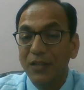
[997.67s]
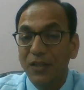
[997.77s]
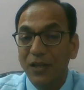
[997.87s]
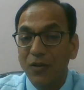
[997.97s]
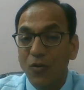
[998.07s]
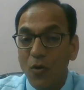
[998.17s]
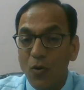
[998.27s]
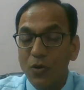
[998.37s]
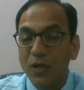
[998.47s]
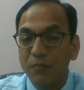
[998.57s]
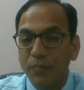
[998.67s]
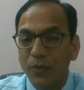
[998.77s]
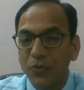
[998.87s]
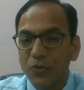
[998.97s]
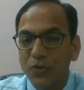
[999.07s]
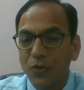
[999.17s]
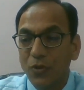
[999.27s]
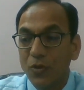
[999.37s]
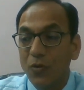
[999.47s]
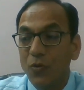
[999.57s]
their own compost
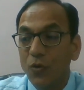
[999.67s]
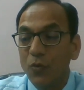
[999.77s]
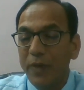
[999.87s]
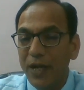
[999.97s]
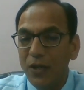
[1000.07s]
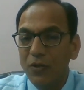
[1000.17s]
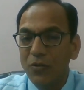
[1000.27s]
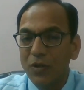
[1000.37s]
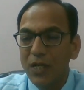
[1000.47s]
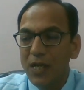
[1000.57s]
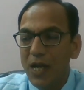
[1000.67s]
or own manure.